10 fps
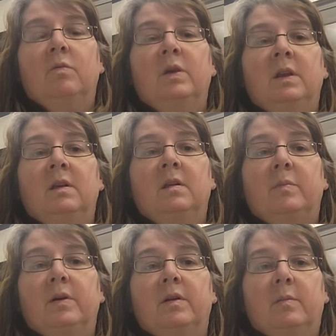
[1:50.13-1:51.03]
we needed to
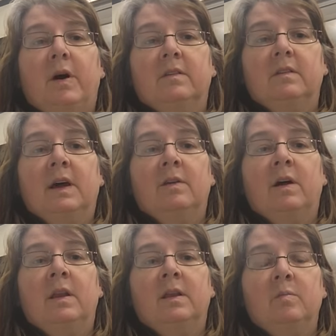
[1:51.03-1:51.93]
put a deposit down
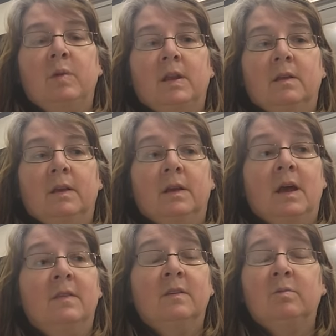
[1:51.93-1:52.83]
on it immediately.
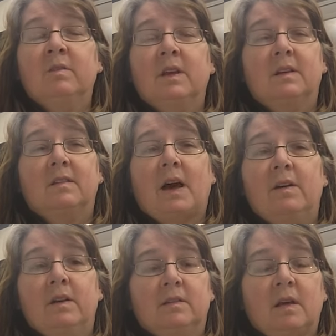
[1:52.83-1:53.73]
And this was like a
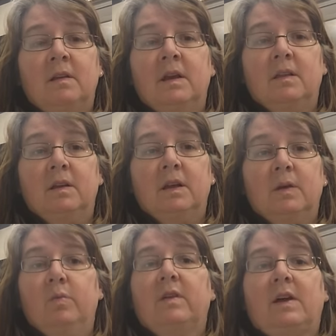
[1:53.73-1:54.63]
Saturday, Sunday that
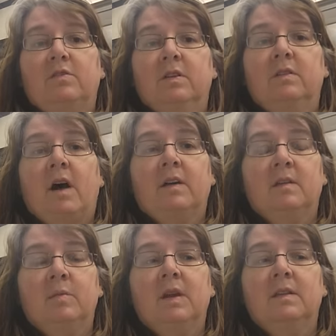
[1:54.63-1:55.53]
he was actually talking
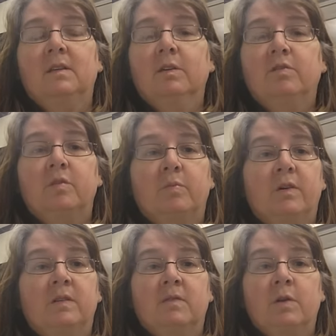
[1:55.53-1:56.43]
to me. The dealership
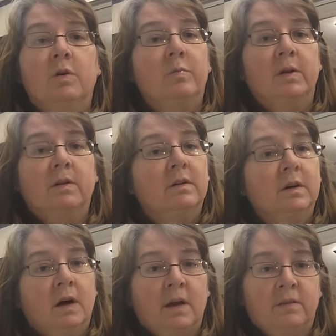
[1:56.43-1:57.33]
wasn't even open
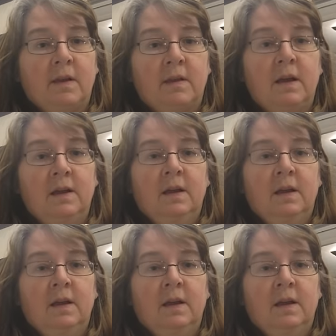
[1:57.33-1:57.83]
on Sunday.